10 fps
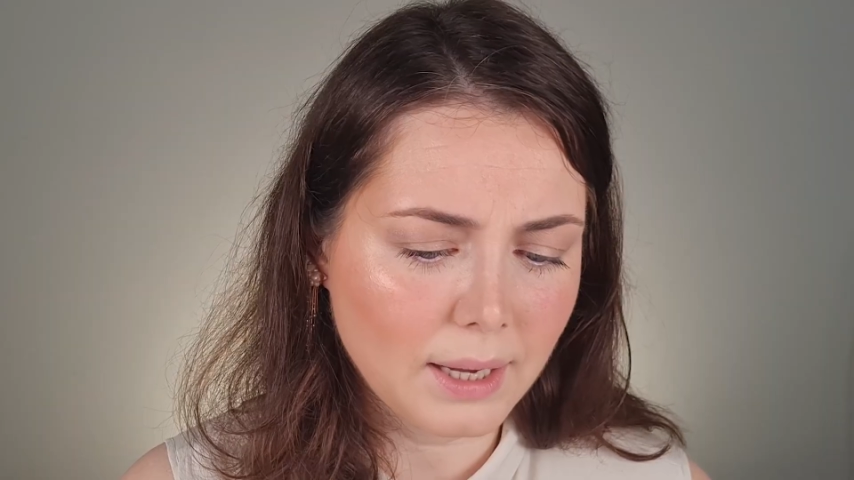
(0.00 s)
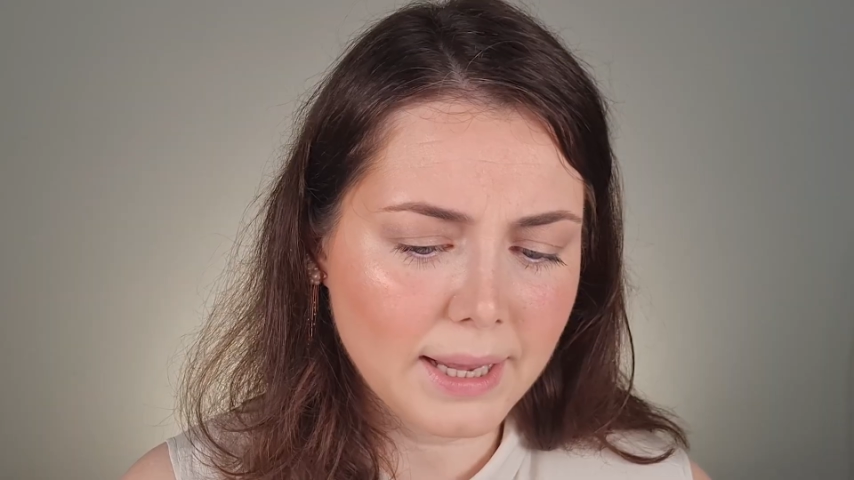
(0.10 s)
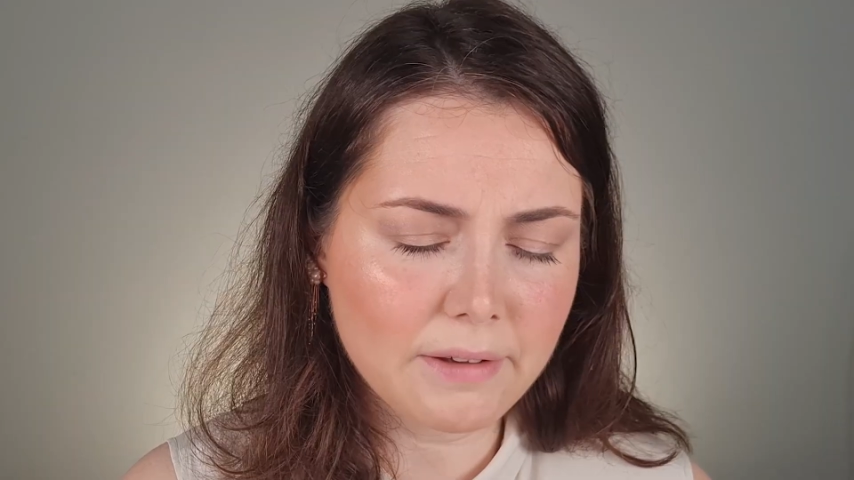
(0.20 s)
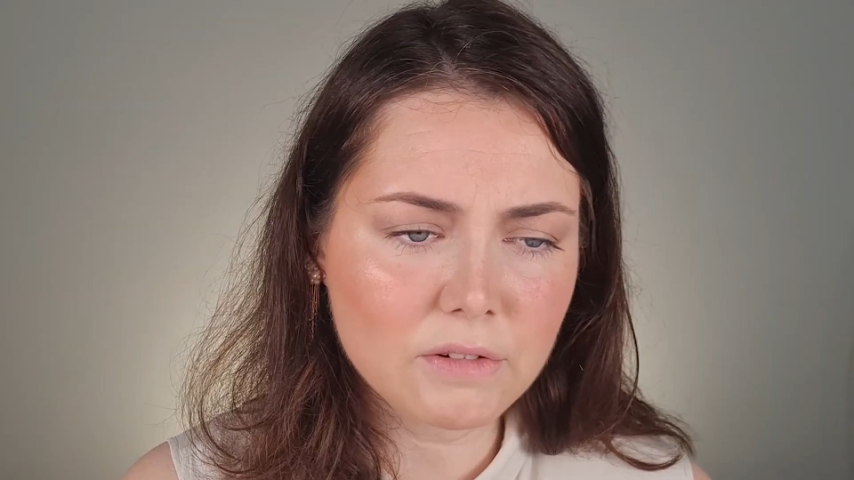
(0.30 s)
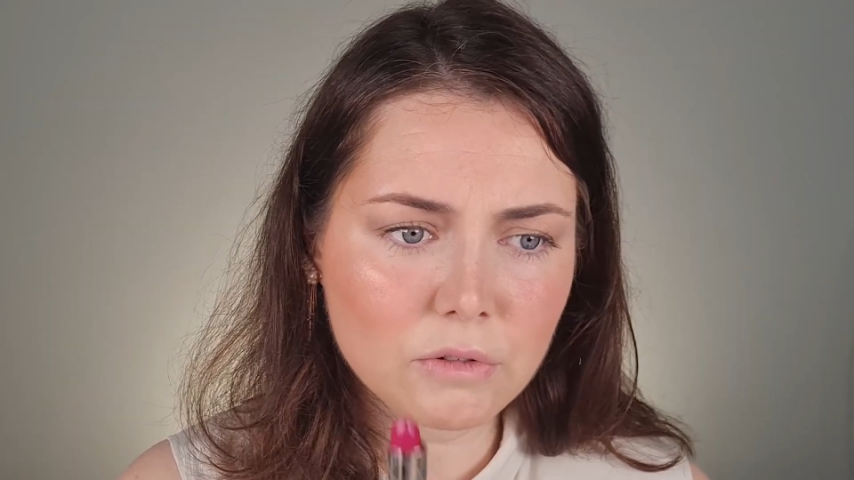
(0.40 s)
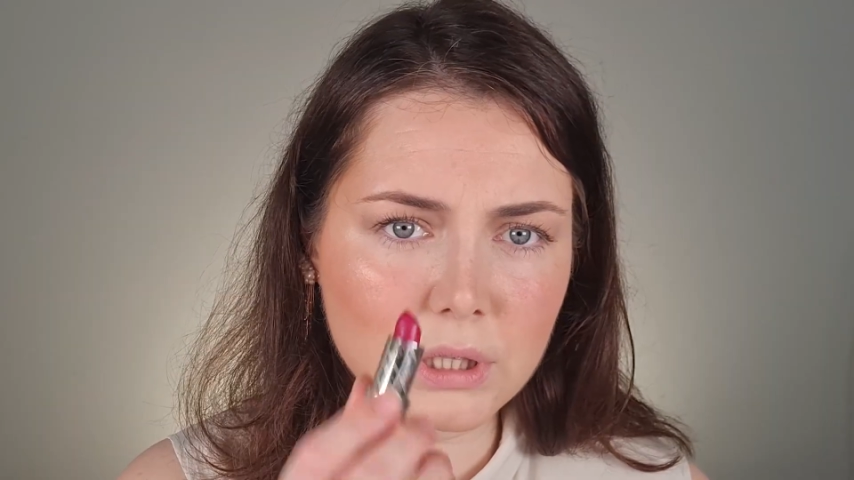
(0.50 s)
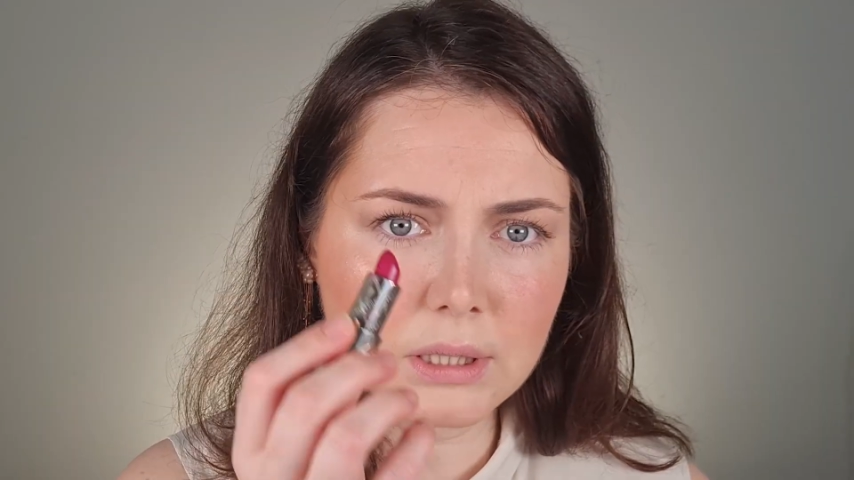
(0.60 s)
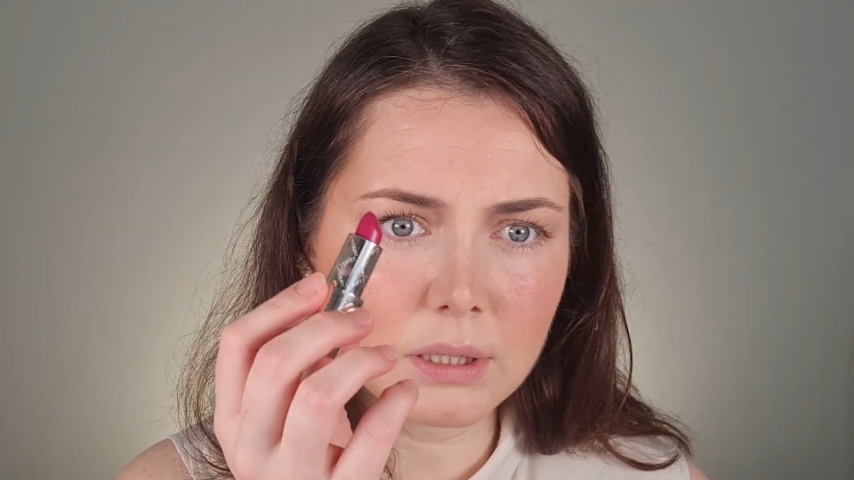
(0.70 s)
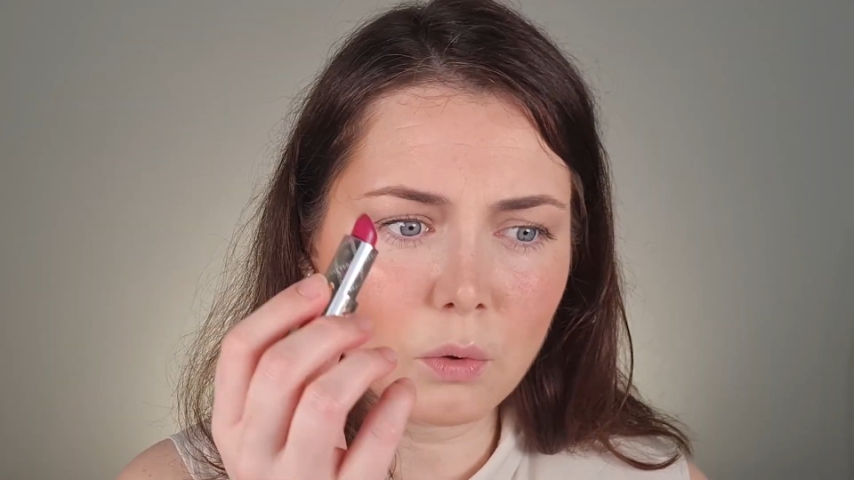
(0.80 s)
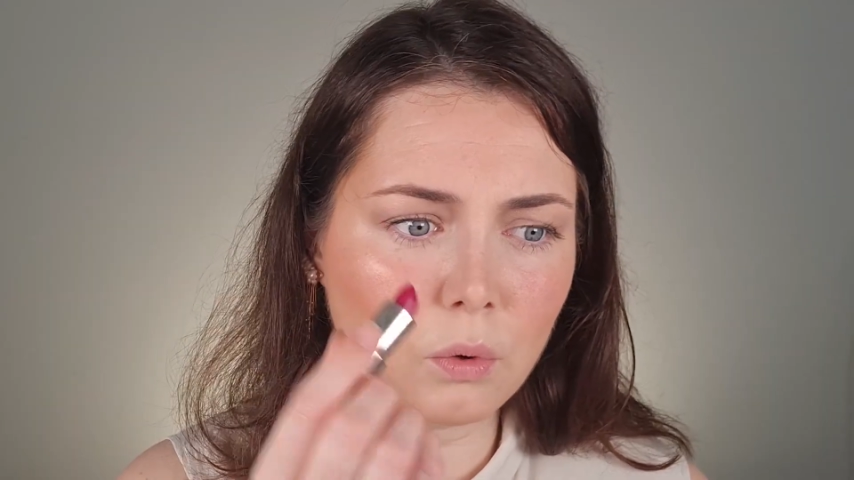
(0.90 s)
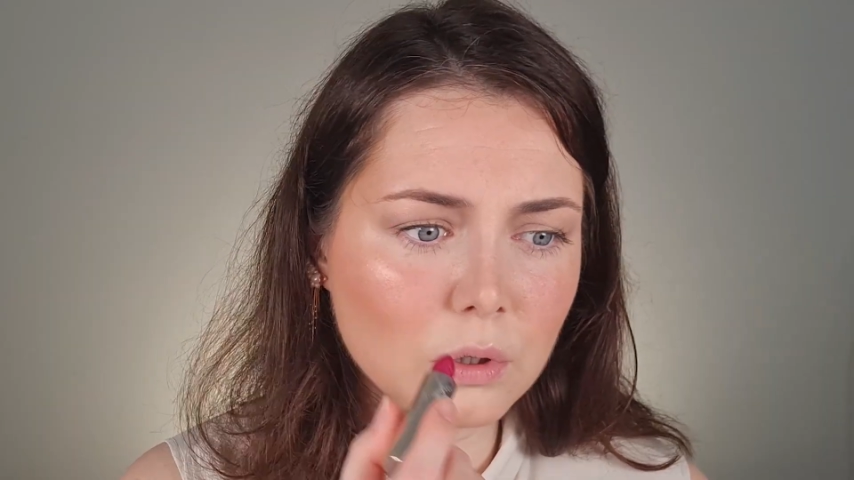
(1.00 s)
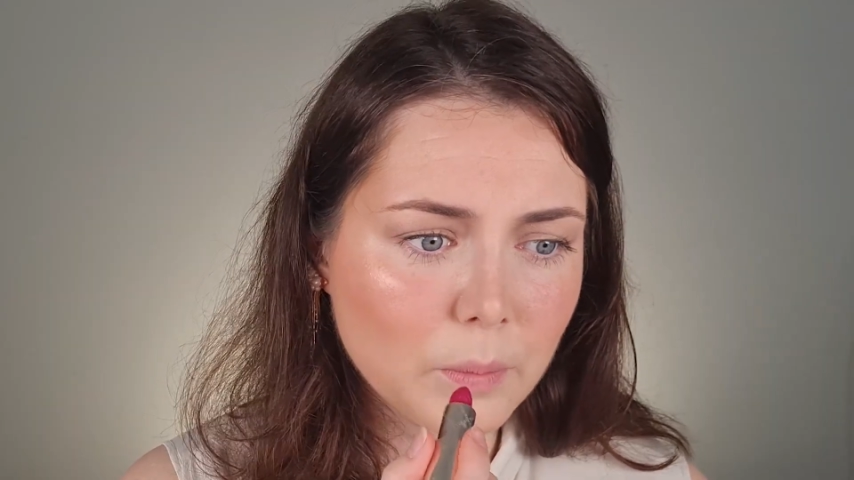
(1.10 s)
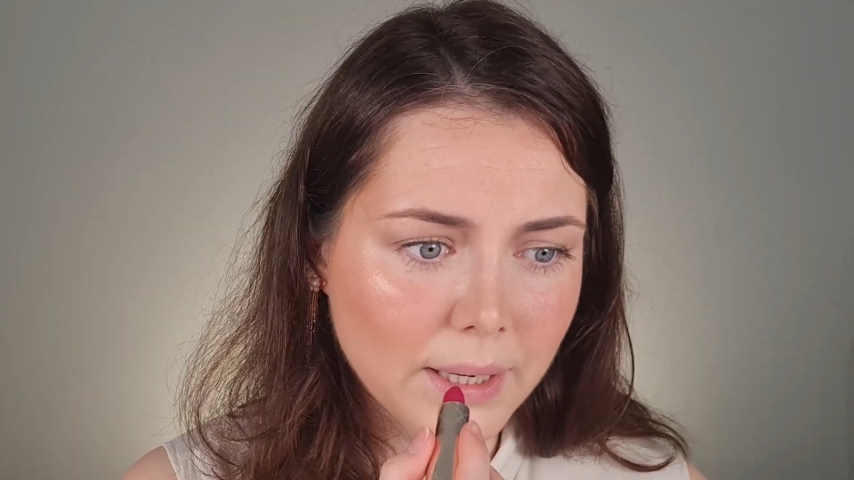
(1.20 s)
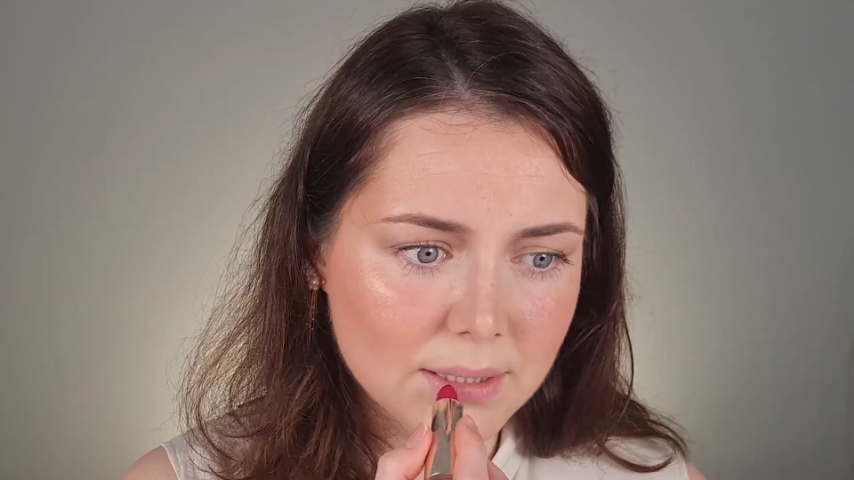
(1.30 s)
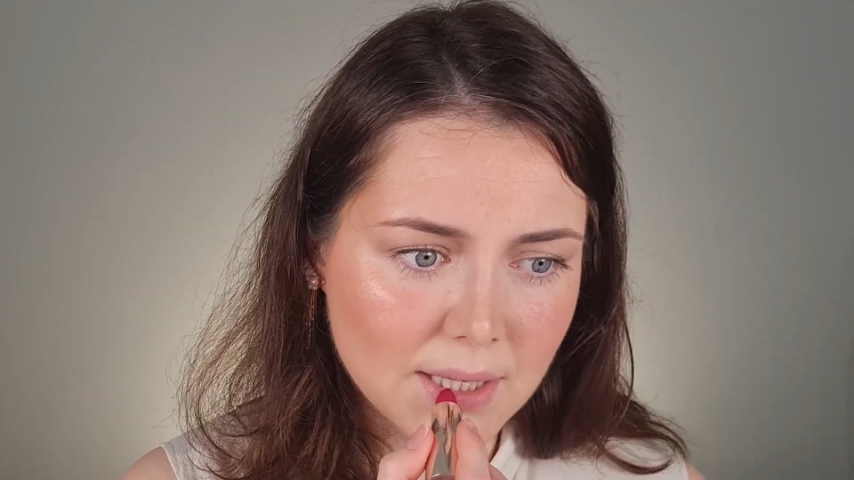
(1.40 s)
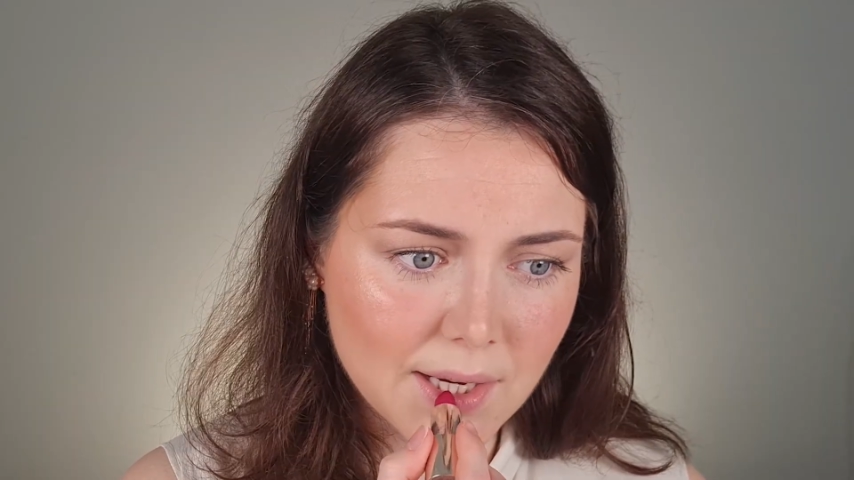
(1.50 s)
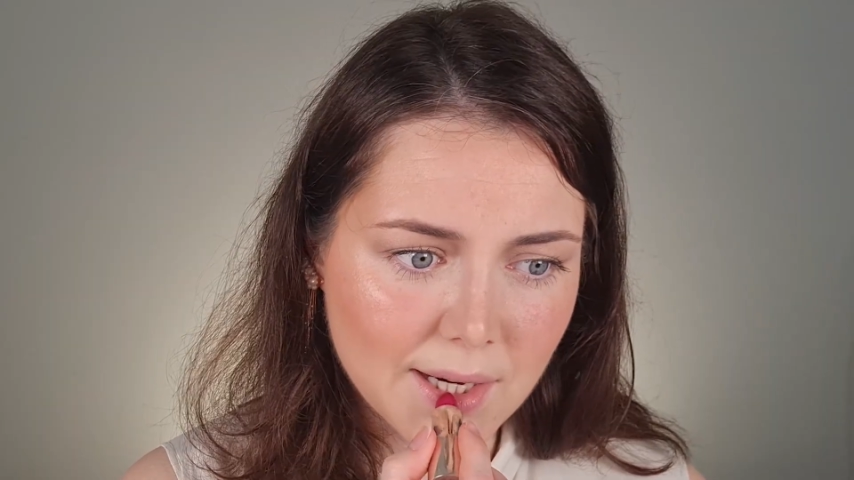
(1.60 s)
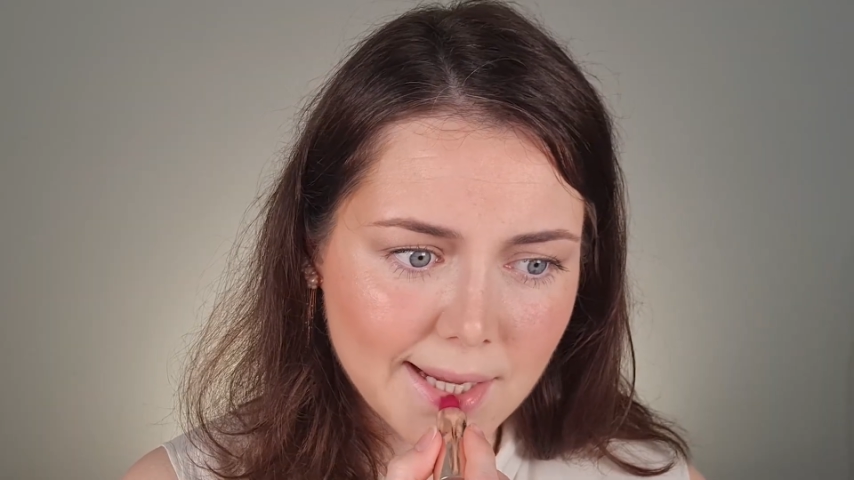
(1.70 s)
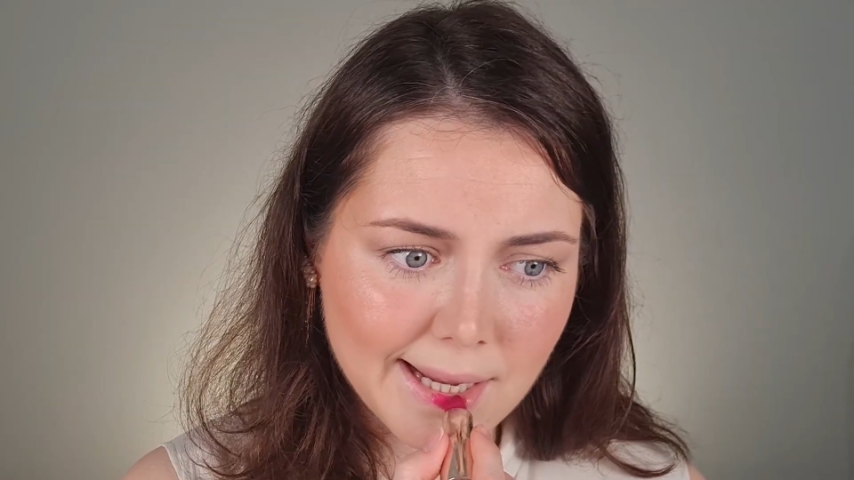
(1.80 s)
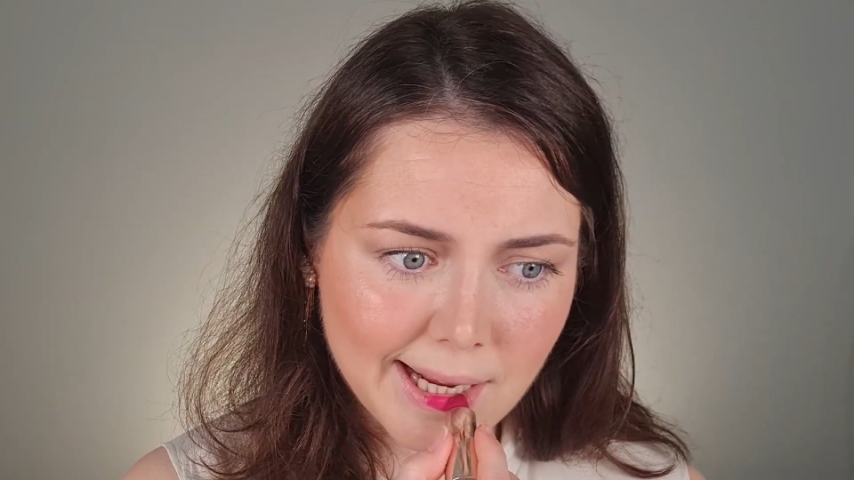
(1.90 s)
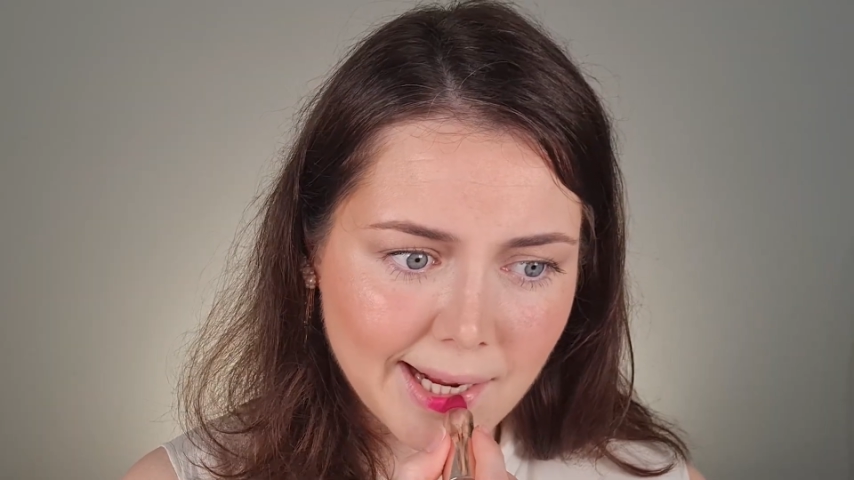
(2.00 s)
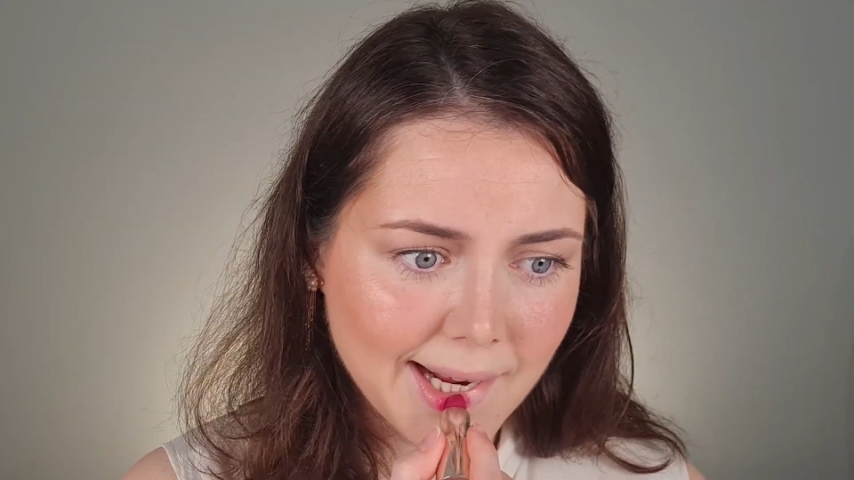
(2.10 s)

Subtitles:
I have a really old by Teddy.